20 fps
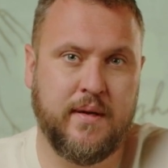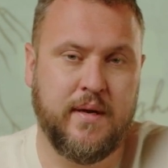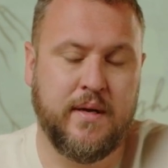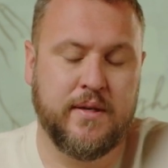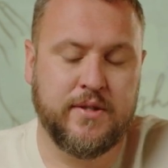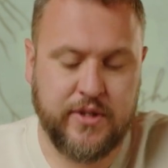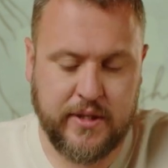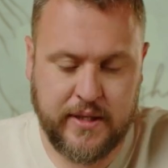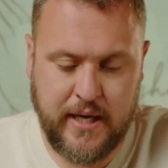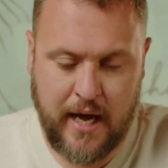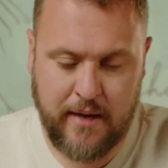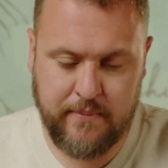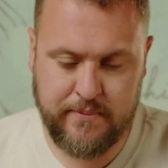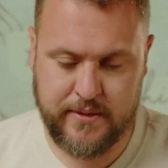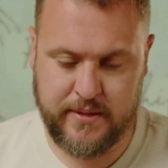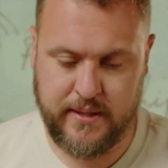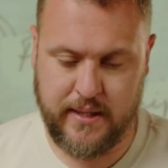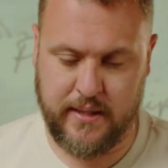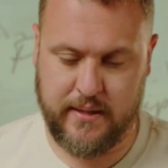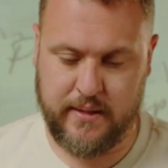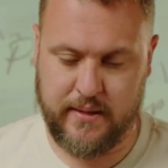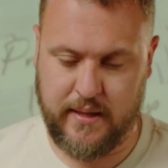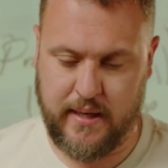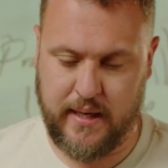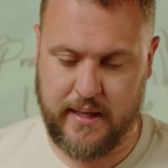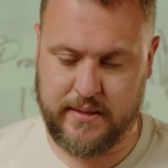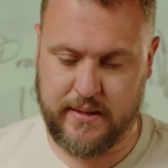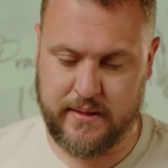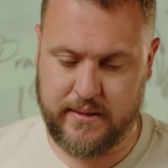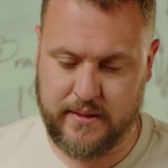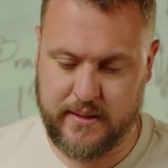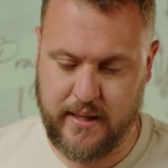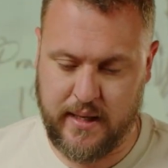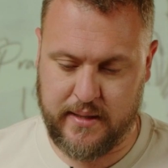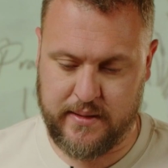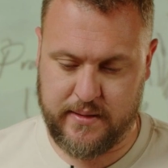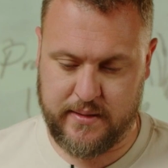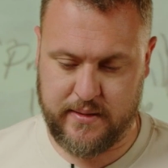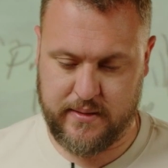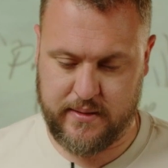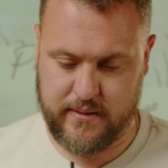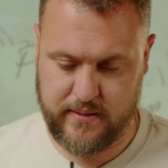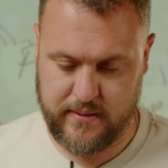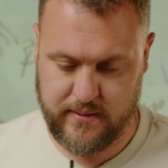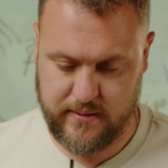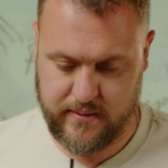She comes in, as it says,